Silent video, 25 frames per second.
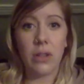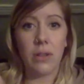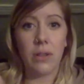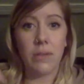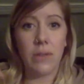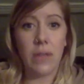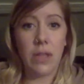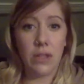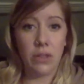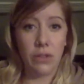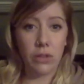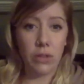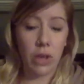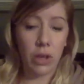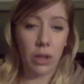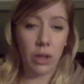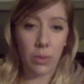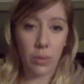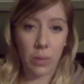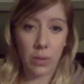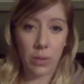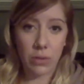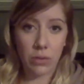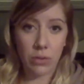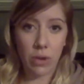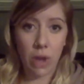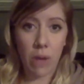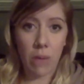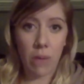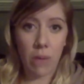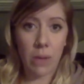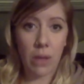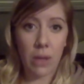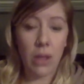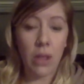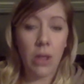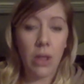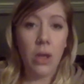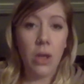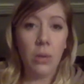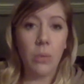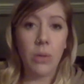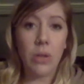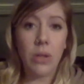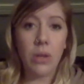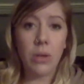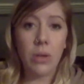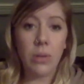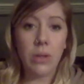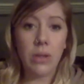if they struggle with trauma, we
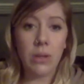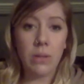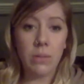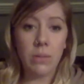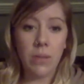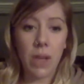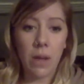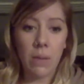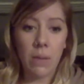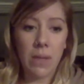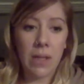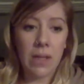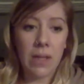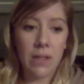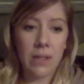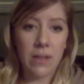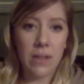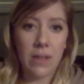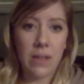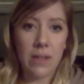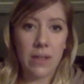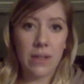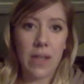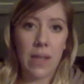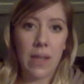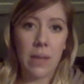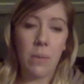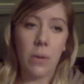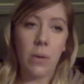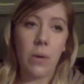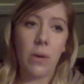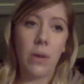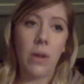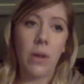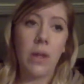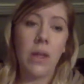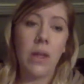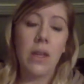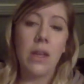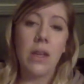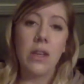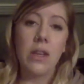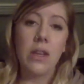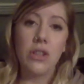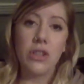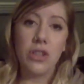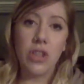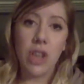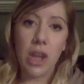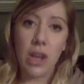don't want them coming into the table,
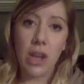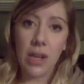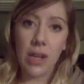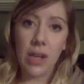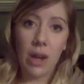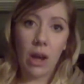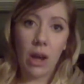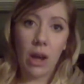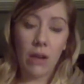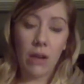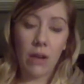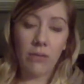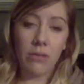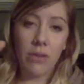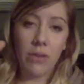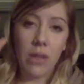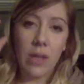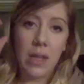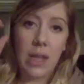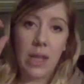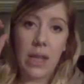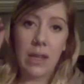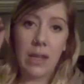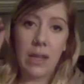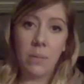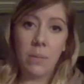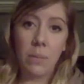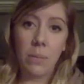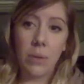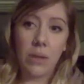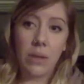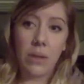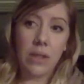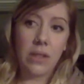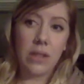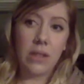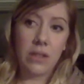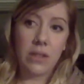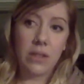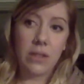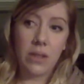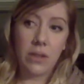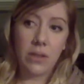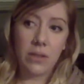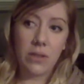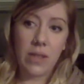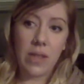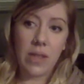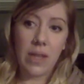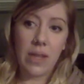shutting off and completely
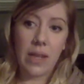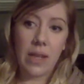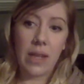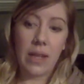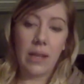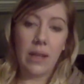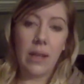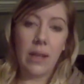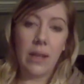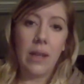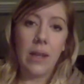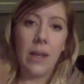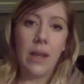dissociating